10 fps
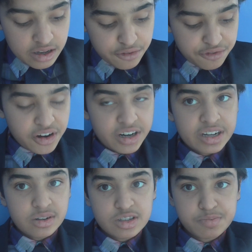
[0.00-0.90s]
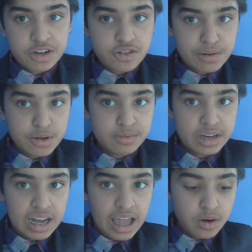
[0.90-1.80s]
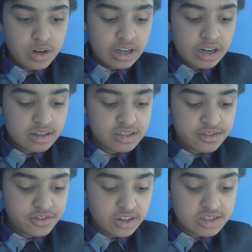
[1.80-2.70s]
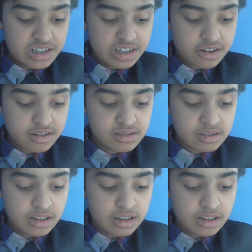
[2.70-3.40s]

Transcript: On Friday, it'll just be grim, it'll be cloudy, highs of 19 degrees,